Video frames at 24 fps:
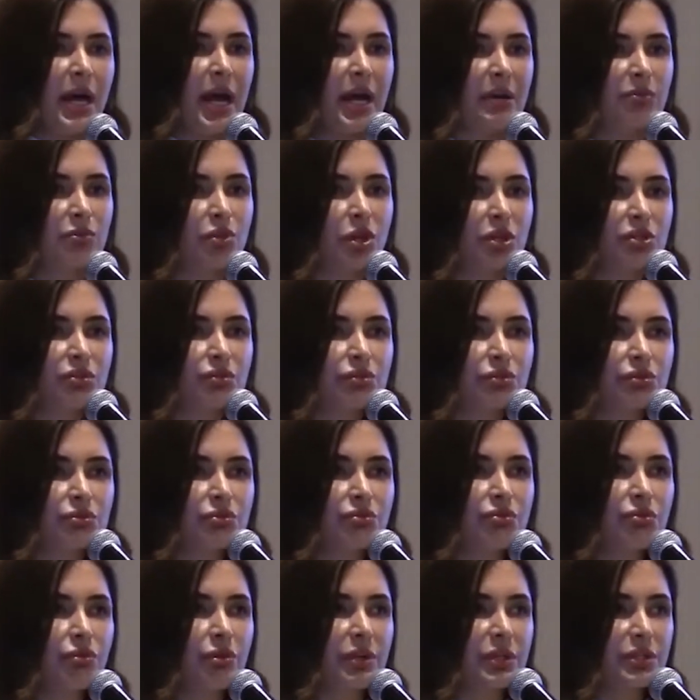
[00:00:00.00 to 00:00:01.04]
I'm not going
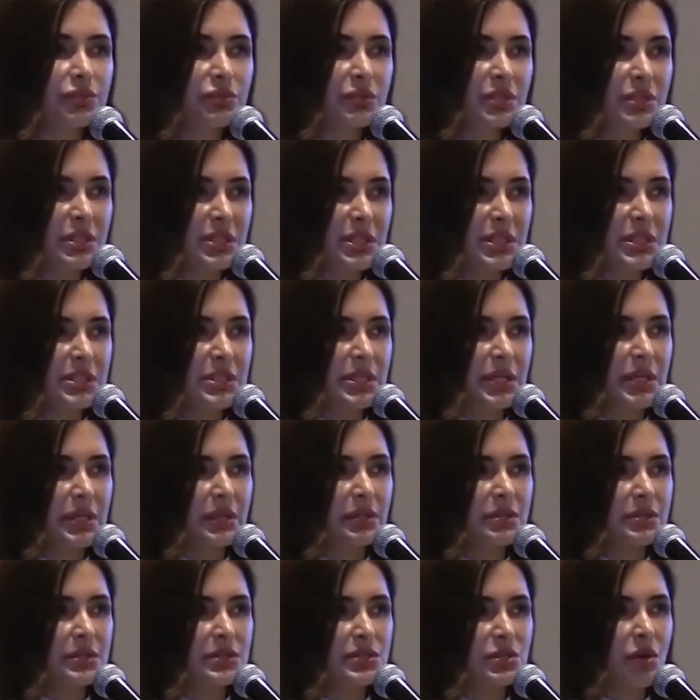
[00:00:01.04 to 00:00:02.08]
to go into the
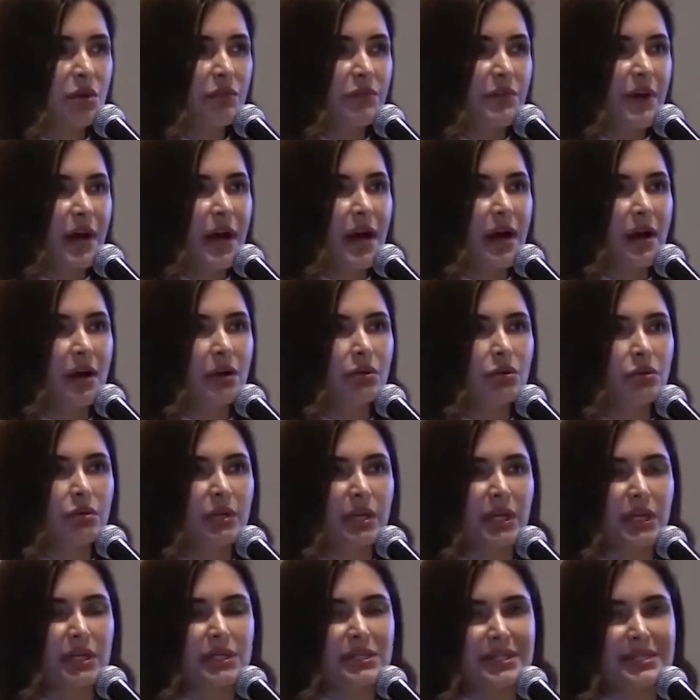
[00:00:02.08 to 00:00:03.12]
details of
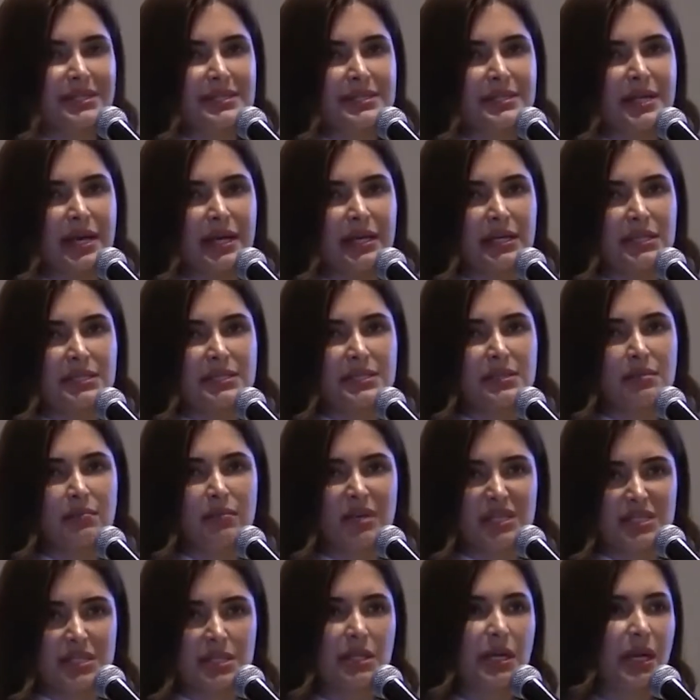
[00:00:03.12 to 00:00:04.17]
how it excites the
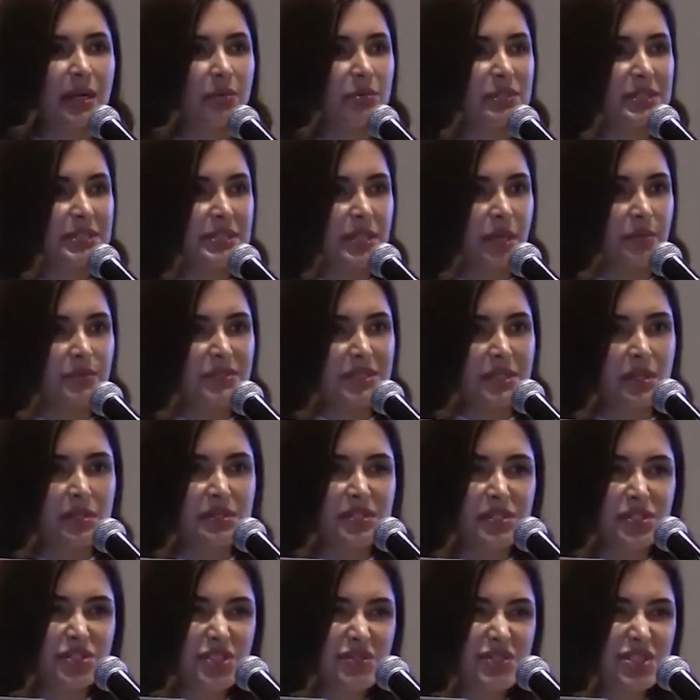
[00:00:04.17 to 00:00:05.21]
mesenchymal stem
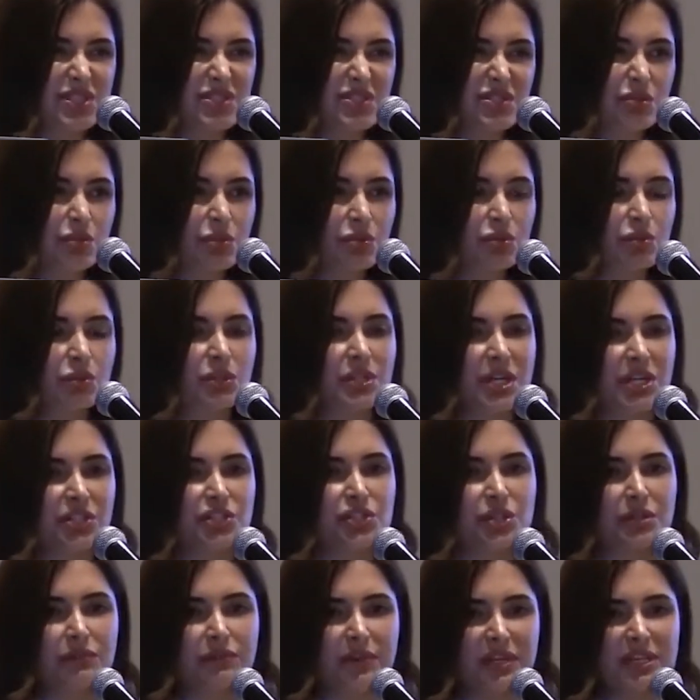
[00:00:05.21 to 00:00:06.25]
cells. I'm just going to
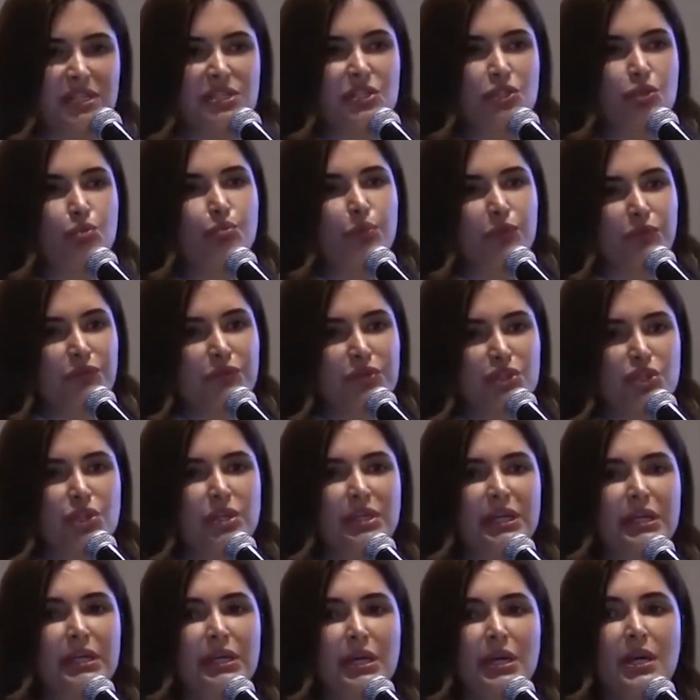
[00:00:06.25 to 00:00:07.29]
touch it very
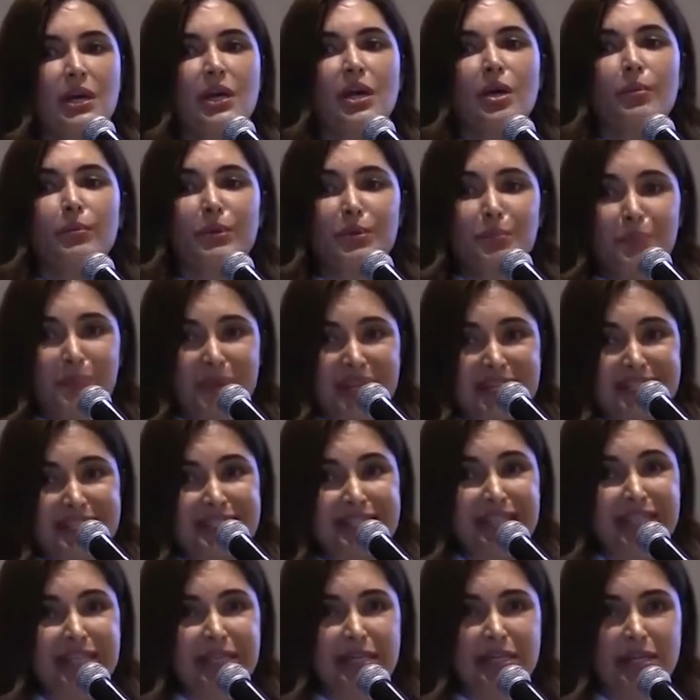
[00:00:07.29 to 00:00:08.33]
superficially. But
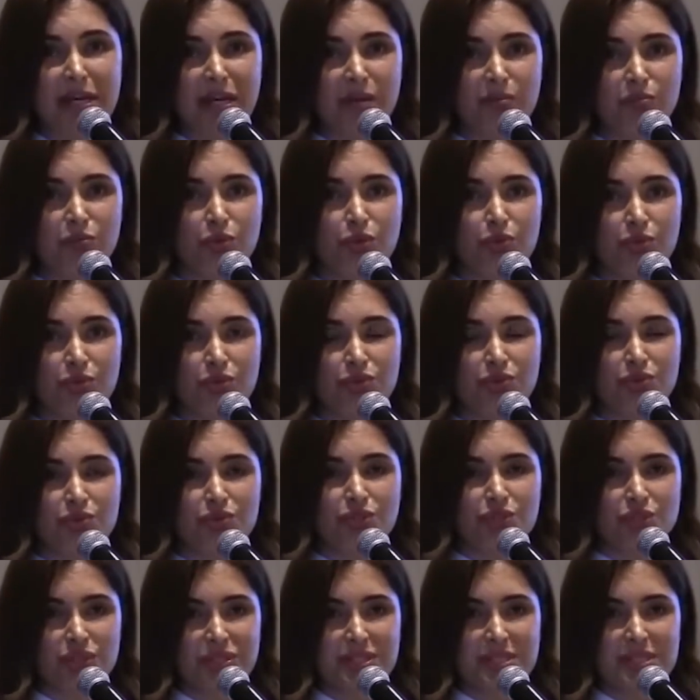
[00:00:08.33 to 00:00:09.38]
basically, I'm going to
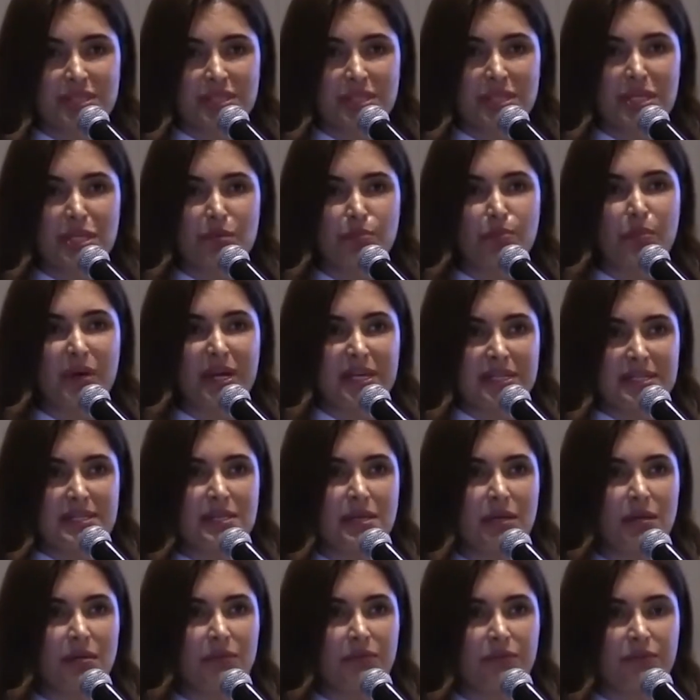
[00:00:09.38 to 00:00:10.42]
just keep
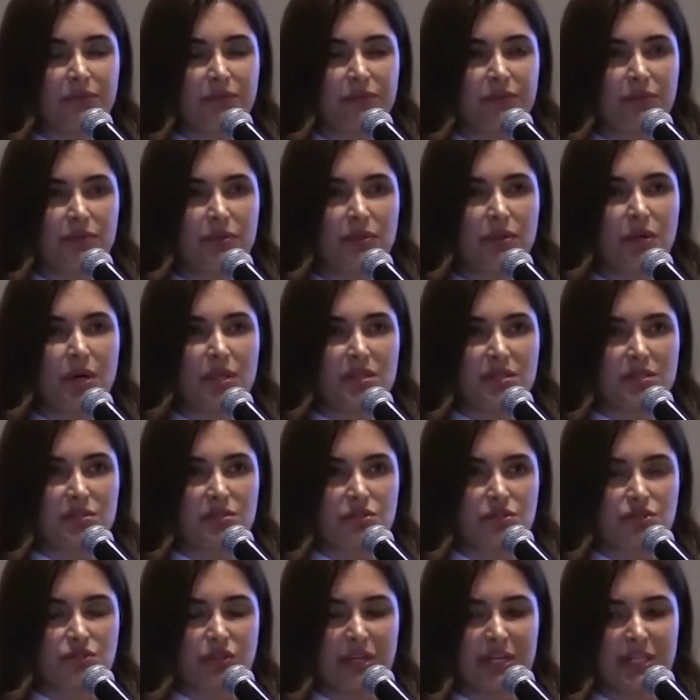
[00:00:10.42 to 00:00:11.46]
myself
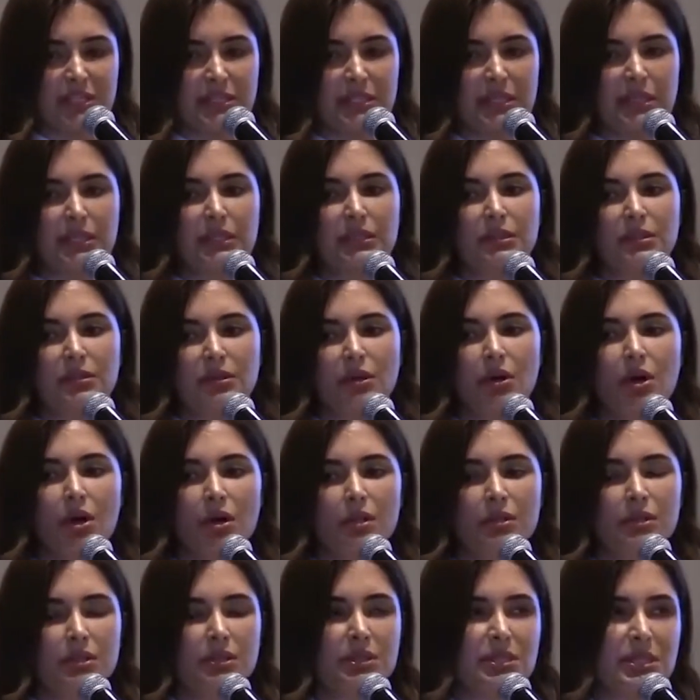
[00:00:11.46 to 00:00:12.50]
concentrating
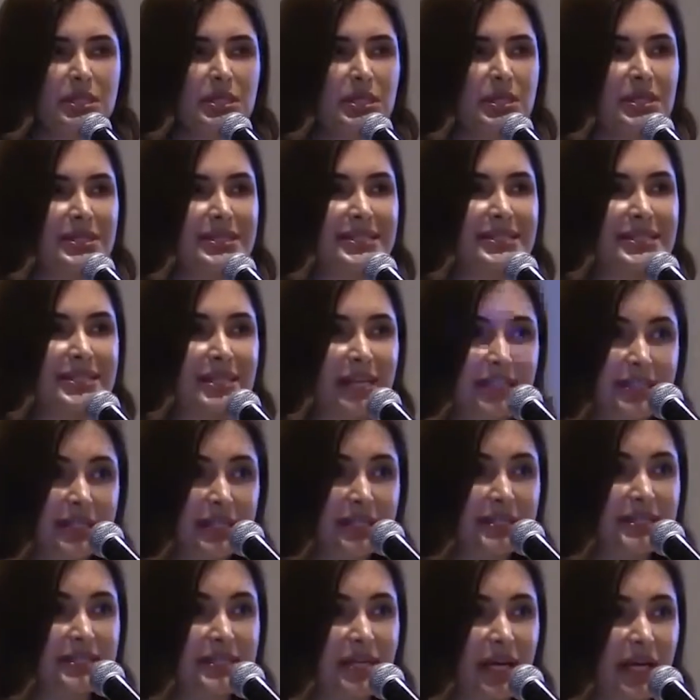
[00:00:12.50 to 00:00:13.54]
on the
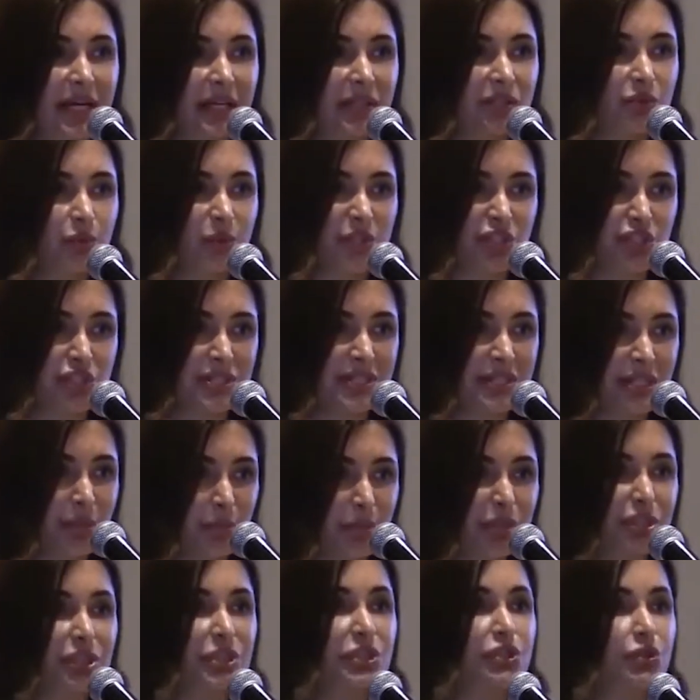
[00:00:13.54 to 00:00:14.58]
aesthetic side, which is
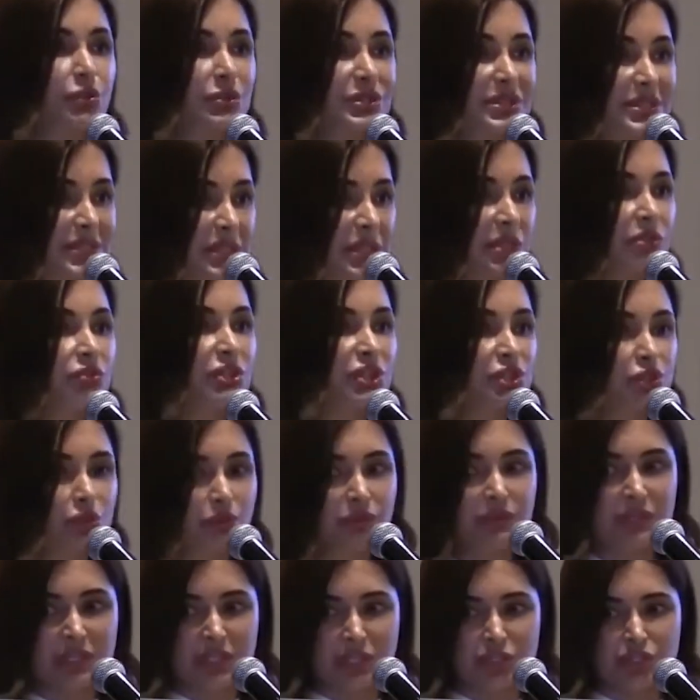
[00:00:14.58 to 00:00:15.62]
limited to the skin
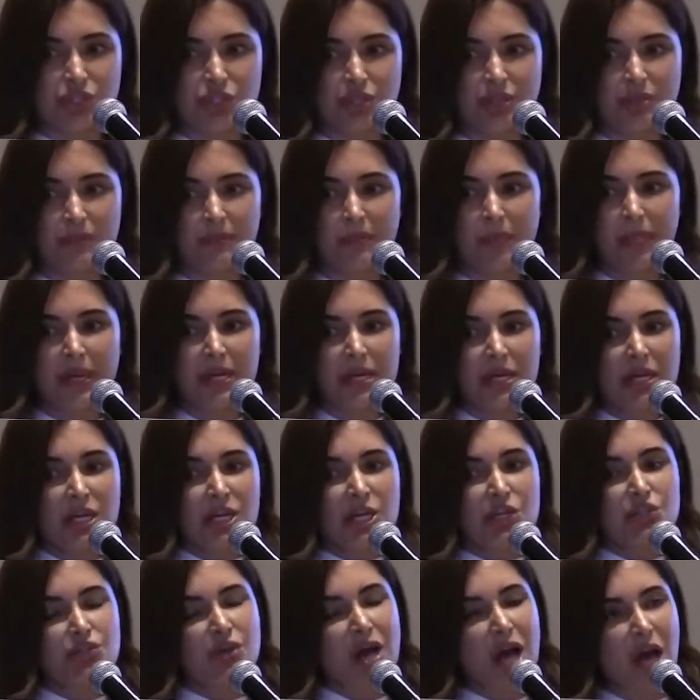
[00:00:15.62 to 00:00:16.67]
rejuvenation.
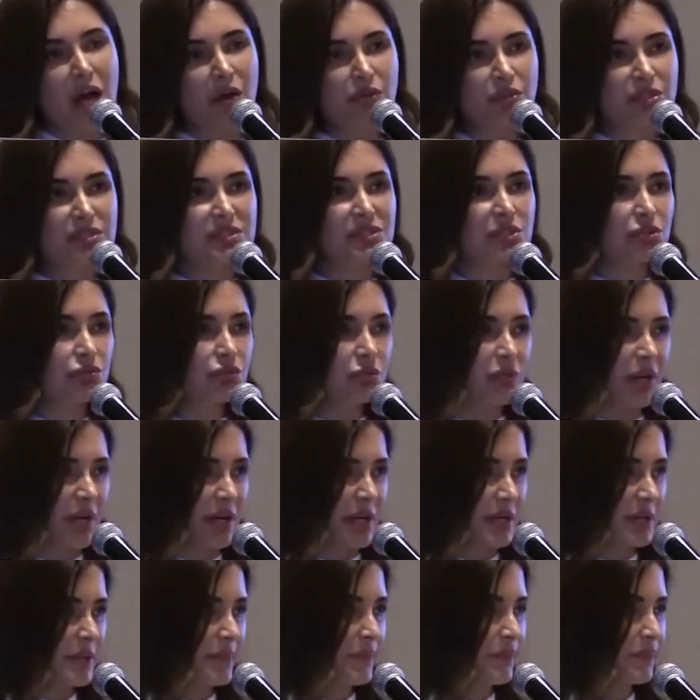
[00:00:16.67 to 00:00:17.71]
So how does it do
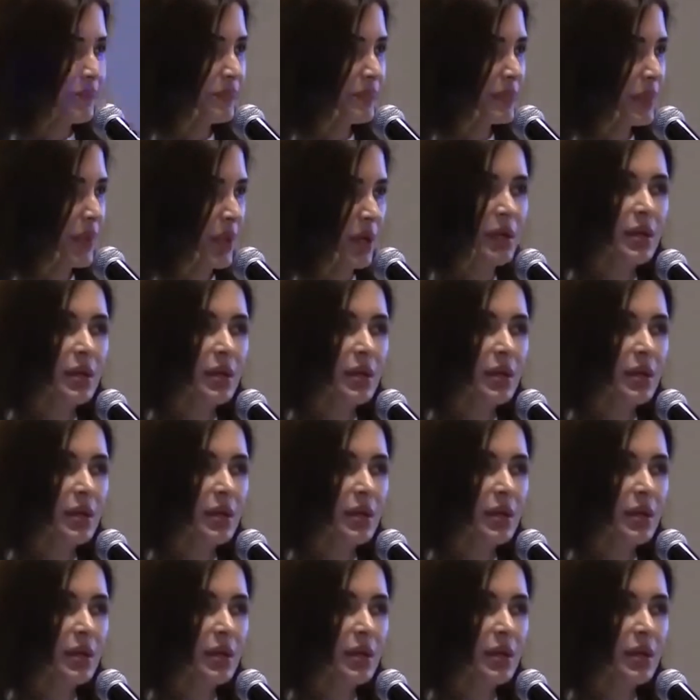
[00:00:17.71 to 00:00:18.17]
that?